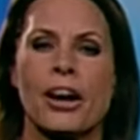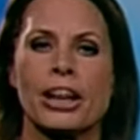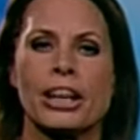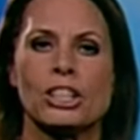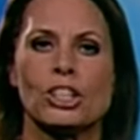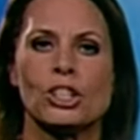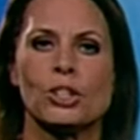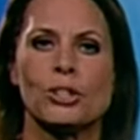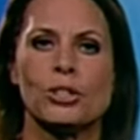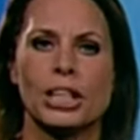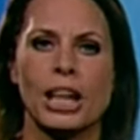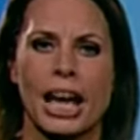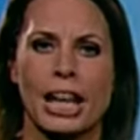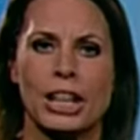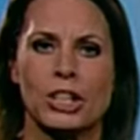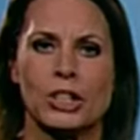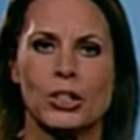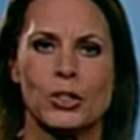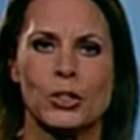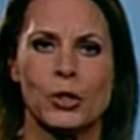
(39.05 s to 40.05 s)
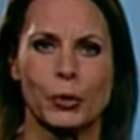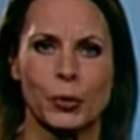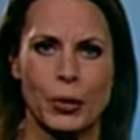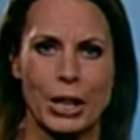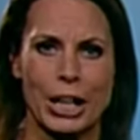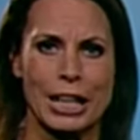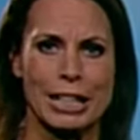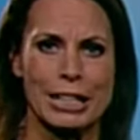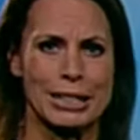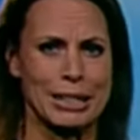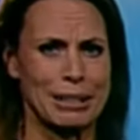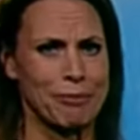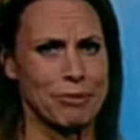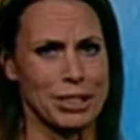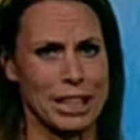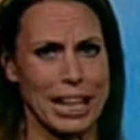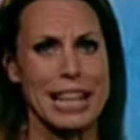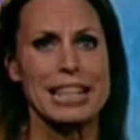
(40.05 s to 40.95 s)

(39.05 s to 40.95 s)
9 to 10 degrees.